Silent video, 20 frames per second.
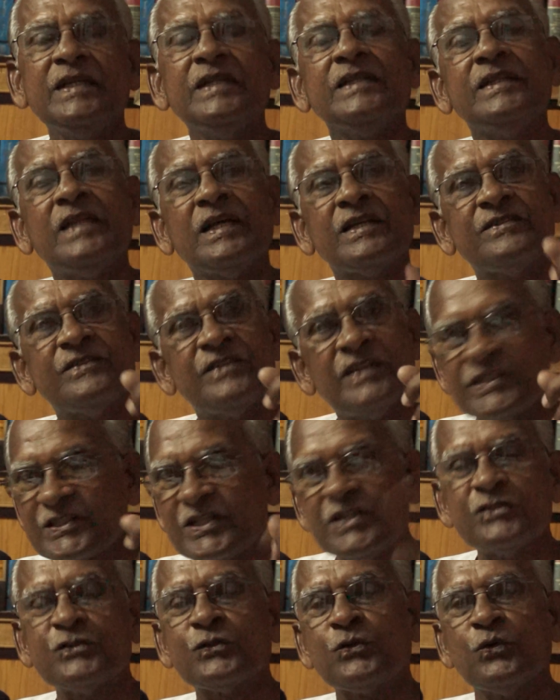They are
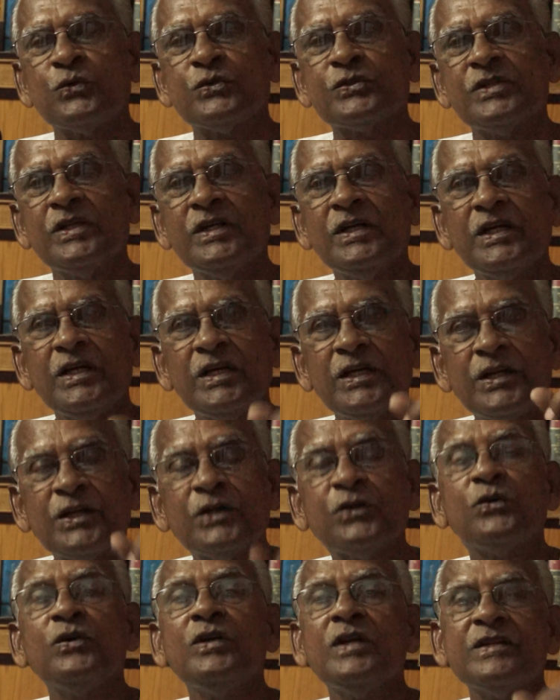sessions court,
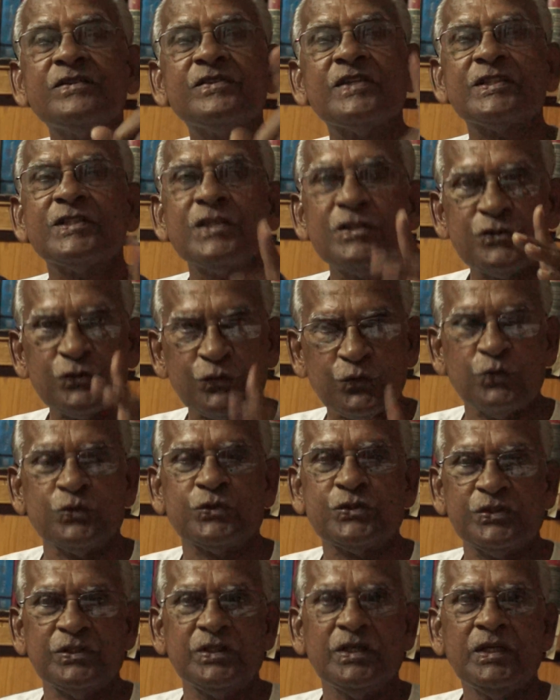regular sessions
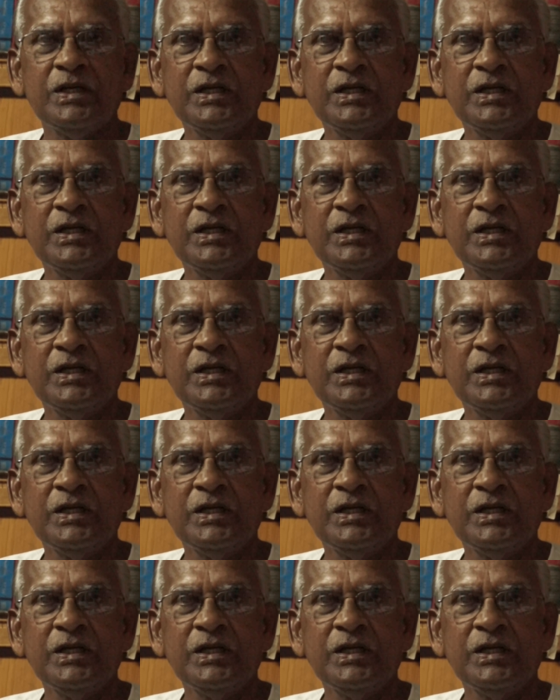courts